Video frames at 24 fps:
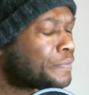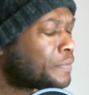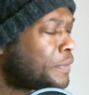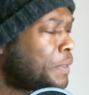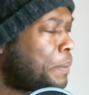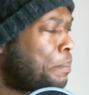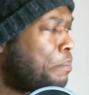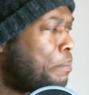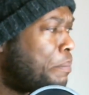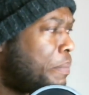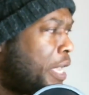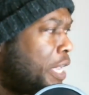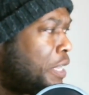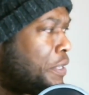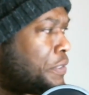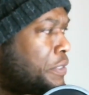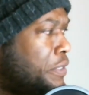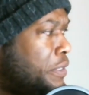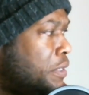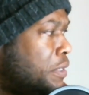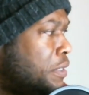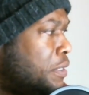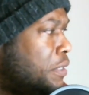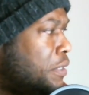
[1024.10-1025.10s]

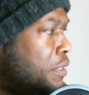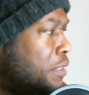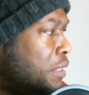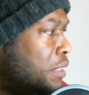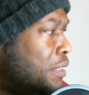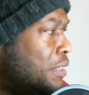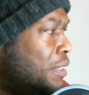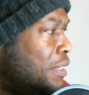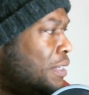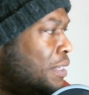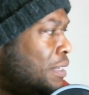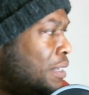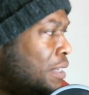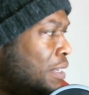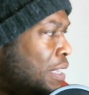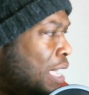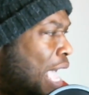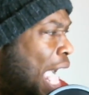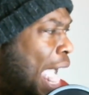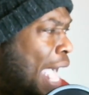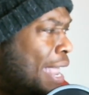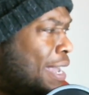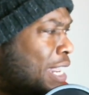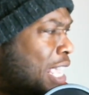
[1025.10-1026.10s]
Amazing.
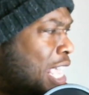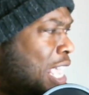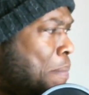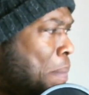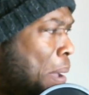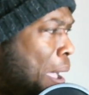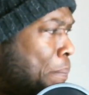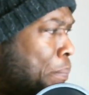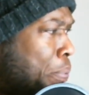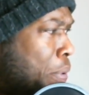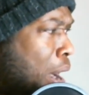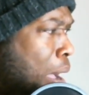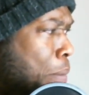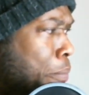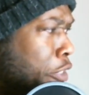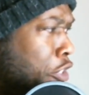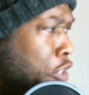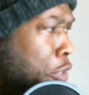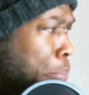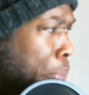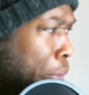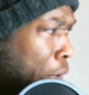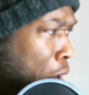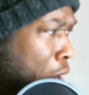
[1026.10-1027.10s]
I had to keep my promise
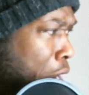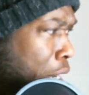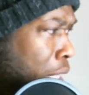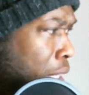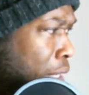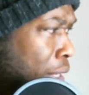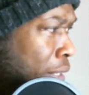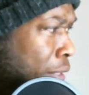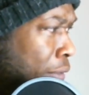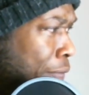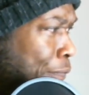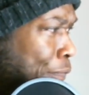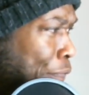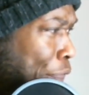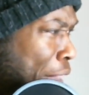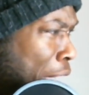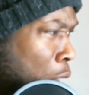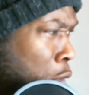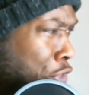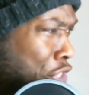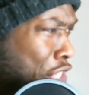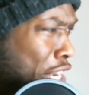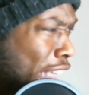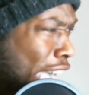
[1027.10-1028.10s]
to Bernie. I
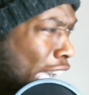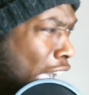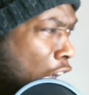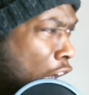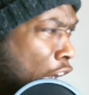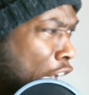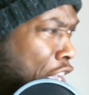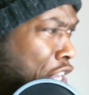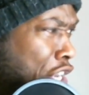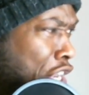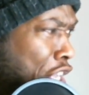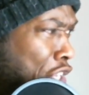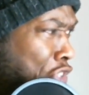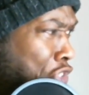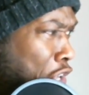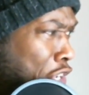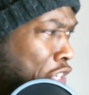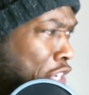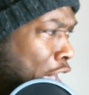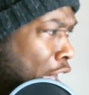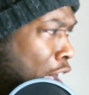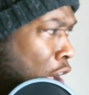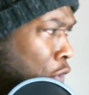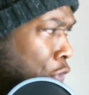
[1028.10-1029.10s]
was in agony as I
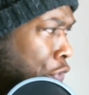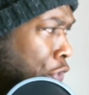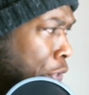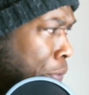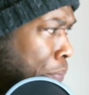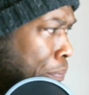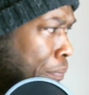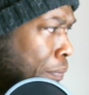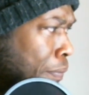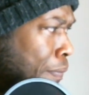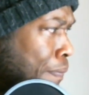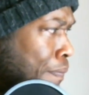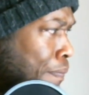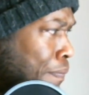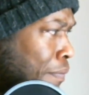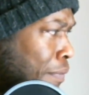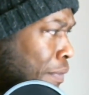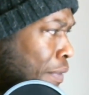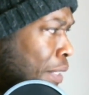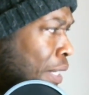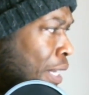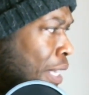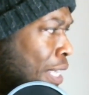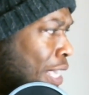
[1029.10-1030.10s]
dialed him.
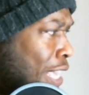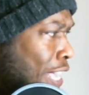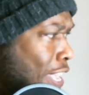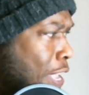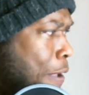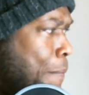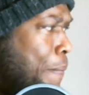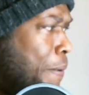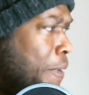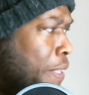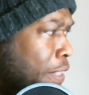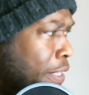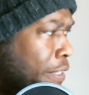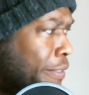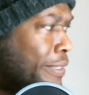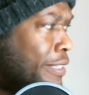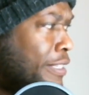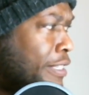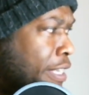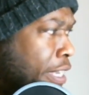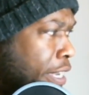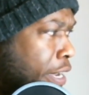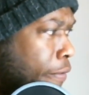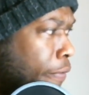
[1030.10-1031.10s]
Keeping this
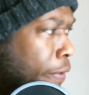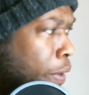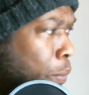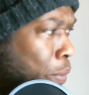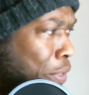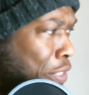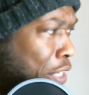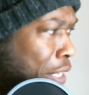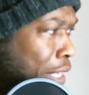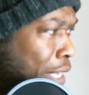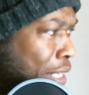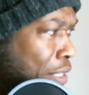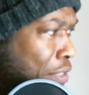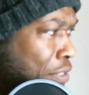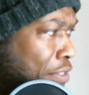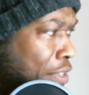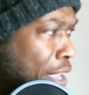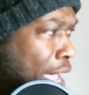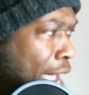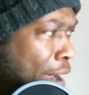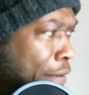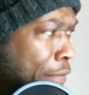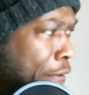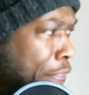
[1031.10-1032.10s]
secret was against
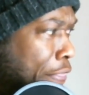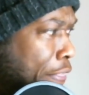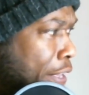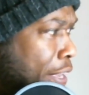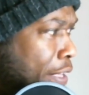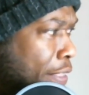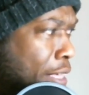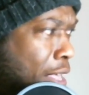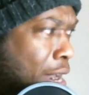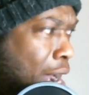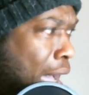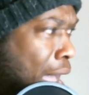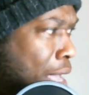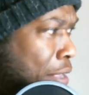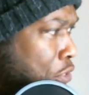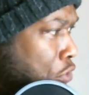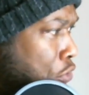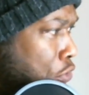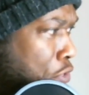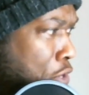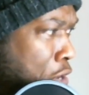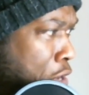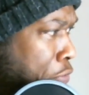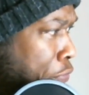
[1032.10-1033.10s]
everything that I
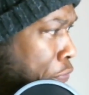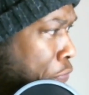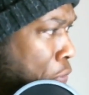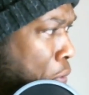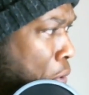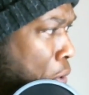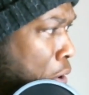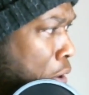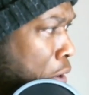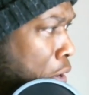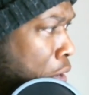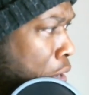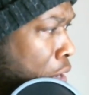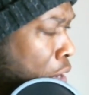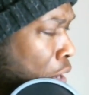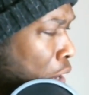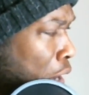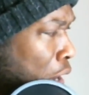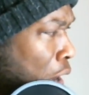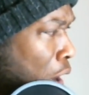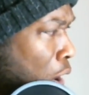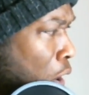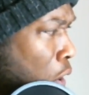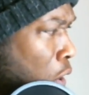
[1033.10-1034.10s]
stood for,
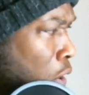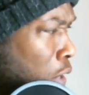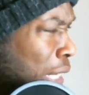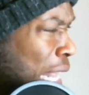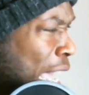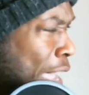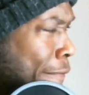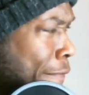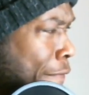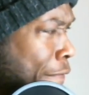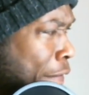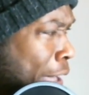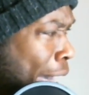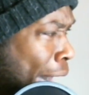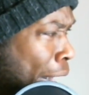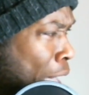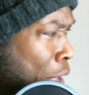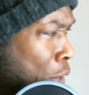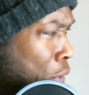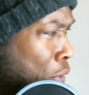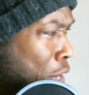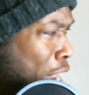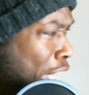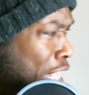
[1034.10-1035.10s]
all I
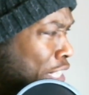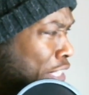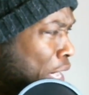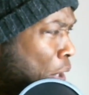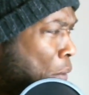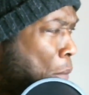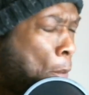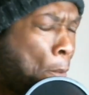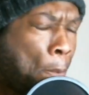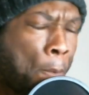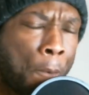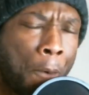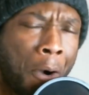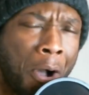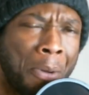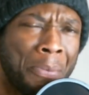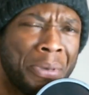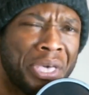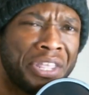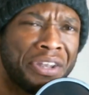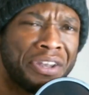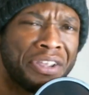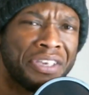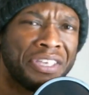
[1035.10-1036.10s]
valued as a
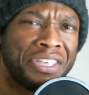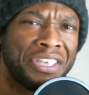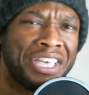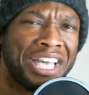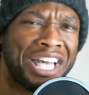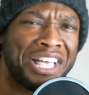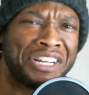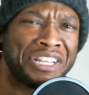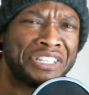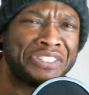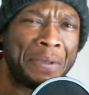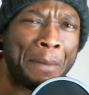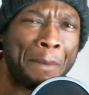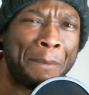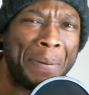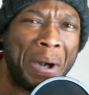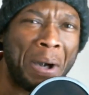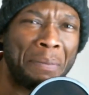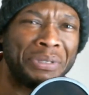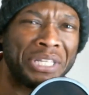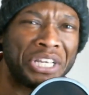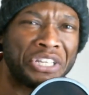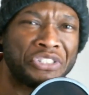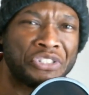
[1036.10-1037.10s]
woman and as a
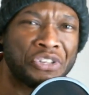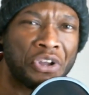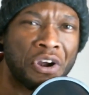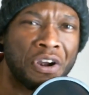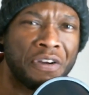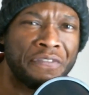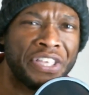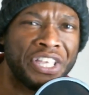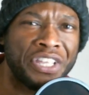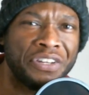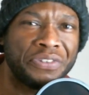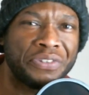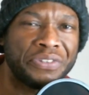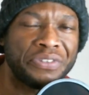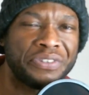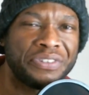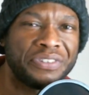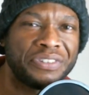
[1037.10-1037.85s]
public servant.